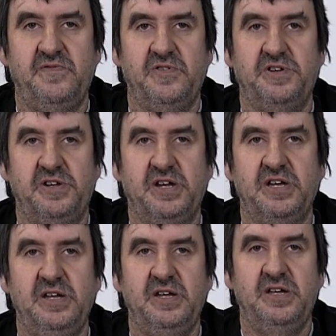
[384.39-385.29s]
for
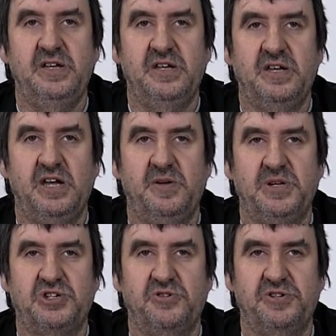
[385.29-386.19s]
today.
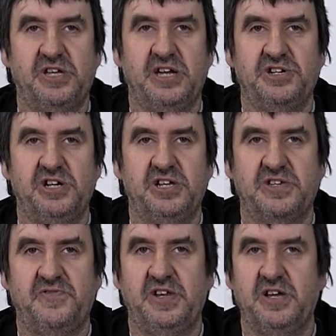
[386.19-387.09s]
Be sure to catch our
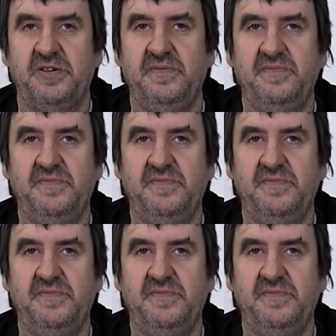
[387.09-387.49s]
next video.